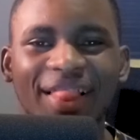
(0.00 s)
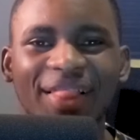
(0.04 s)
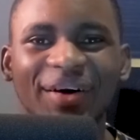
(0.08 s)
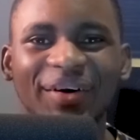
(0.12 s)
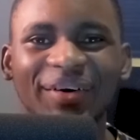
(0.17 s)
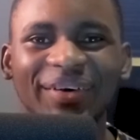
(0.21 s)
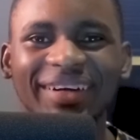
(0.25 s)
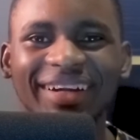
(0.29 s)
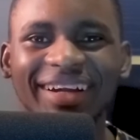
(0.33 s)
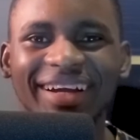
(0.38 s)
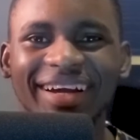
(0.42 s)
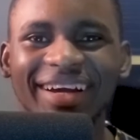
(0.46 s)

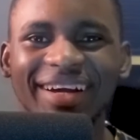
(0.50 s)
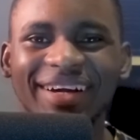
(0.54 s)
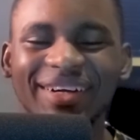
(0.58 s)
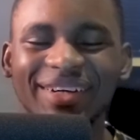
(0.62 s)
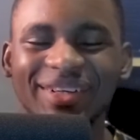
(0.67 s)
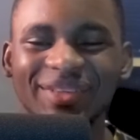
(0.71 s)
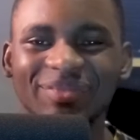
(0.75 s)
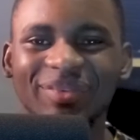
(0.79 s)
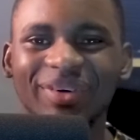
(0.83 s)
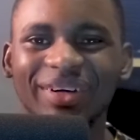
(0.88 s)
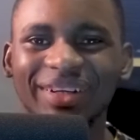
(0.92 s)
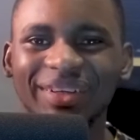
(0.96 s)
Hello there,
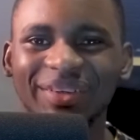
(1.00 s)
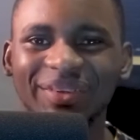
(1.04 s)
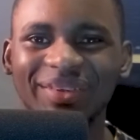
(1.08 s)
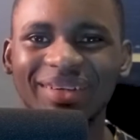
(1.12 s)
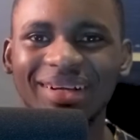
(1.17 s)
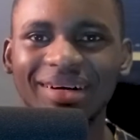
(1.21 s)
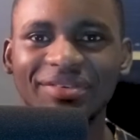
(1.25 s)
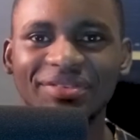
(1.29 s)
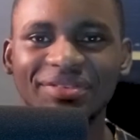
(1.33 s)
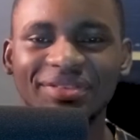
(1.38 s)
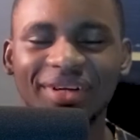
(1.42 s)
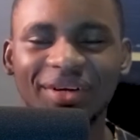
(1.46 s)
good morning,
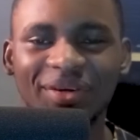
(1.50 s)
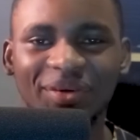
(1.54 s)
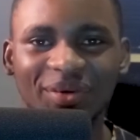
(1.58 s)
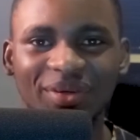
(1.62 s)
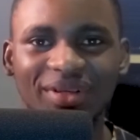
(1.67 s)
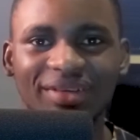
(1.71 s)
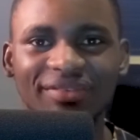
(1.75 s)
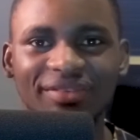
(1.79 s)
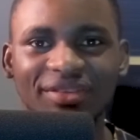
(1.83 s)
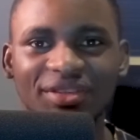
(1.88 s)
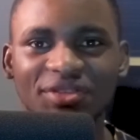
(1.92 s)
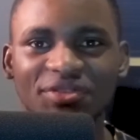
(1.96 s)
good afternoon,
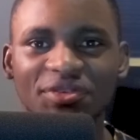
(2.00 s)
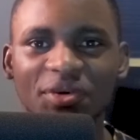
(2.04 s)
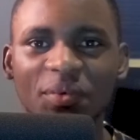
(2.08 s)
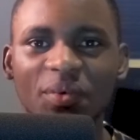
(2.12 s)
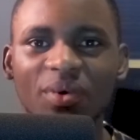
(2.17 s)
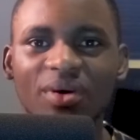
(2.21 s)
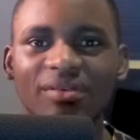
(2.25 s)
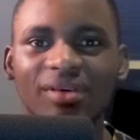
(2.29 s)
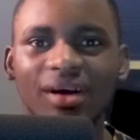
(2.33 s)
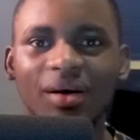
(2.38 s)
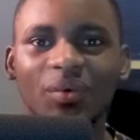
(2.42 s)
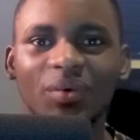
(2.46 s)
good evening from
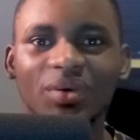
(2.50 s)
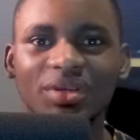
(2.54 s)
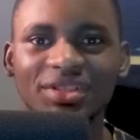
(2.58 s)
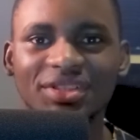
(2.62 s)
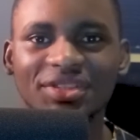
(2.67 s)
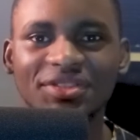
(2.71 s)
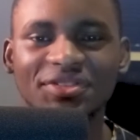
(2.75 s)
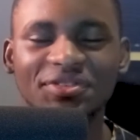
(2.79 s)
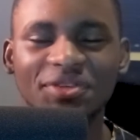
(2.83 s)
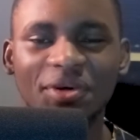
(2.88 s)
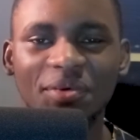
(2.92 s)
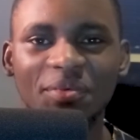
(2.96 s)
wherever you're
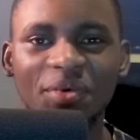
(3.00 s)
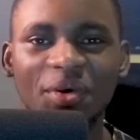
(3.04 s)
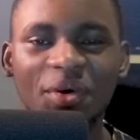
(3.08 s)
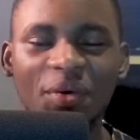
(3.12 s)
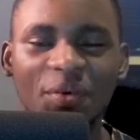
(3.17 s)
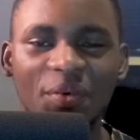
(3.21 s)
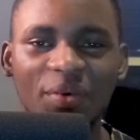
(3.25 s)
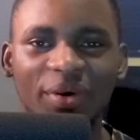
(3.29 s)
watching from.